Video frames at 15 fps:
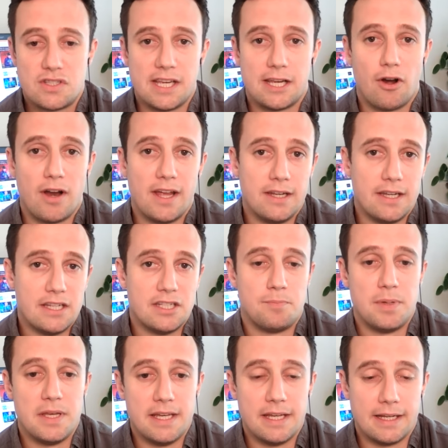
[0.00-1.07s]
Tigran is
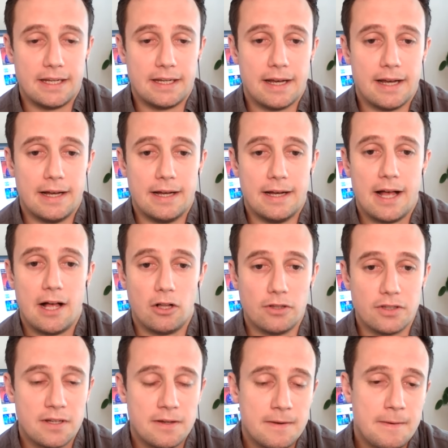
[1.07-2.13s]
being held.